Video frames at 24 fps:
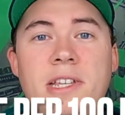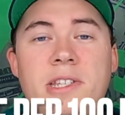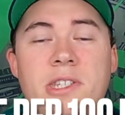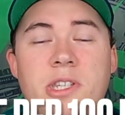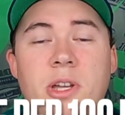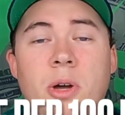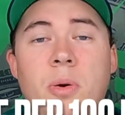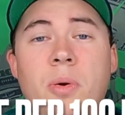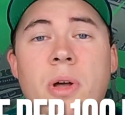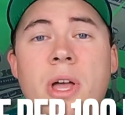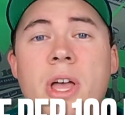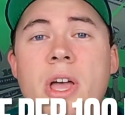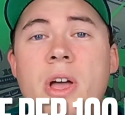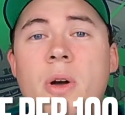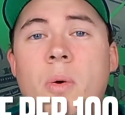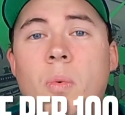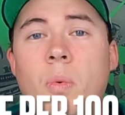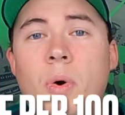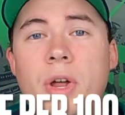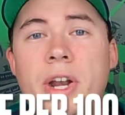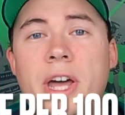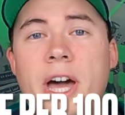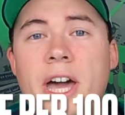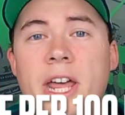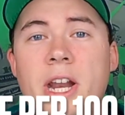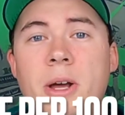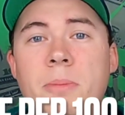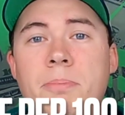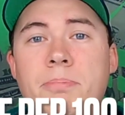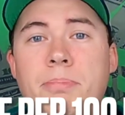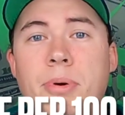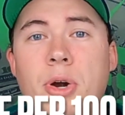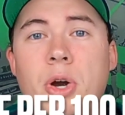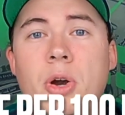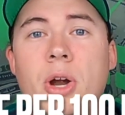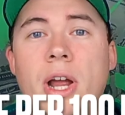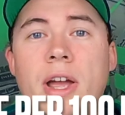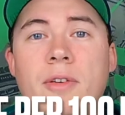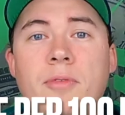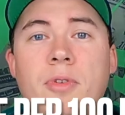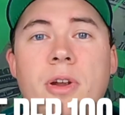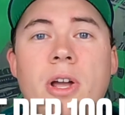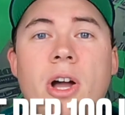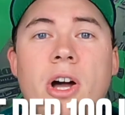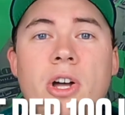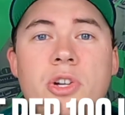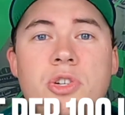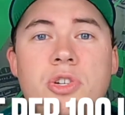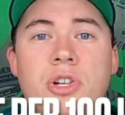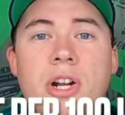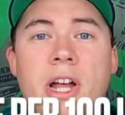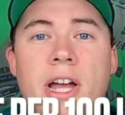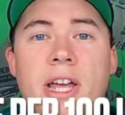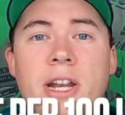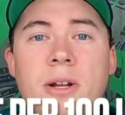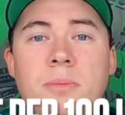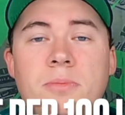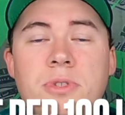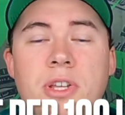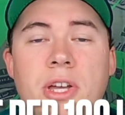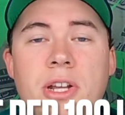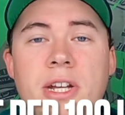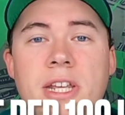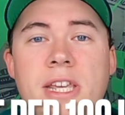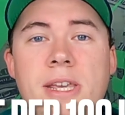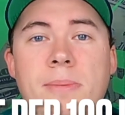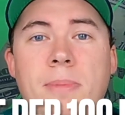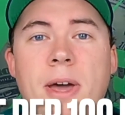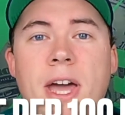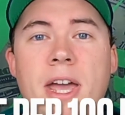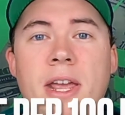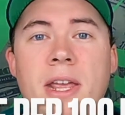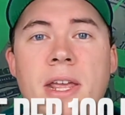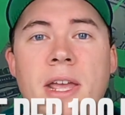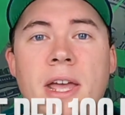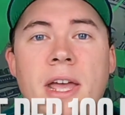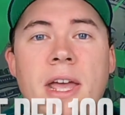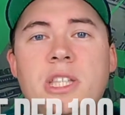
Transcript: So one item per every 100 items on eBay.